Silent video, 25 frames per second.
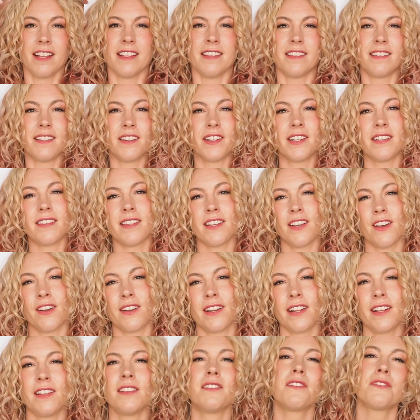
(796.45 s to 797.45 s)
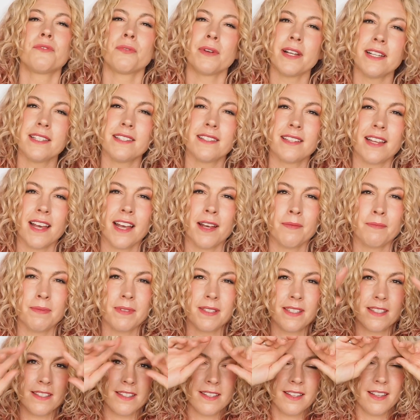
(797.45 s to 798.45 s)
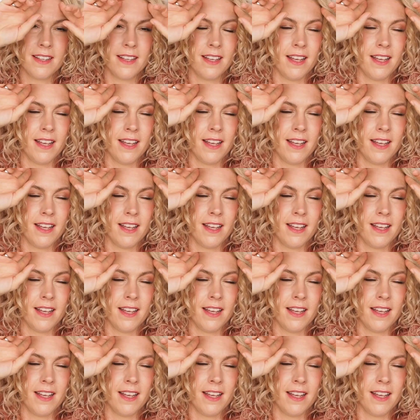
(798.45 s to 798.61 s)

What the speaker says: Seriously, only 3 steps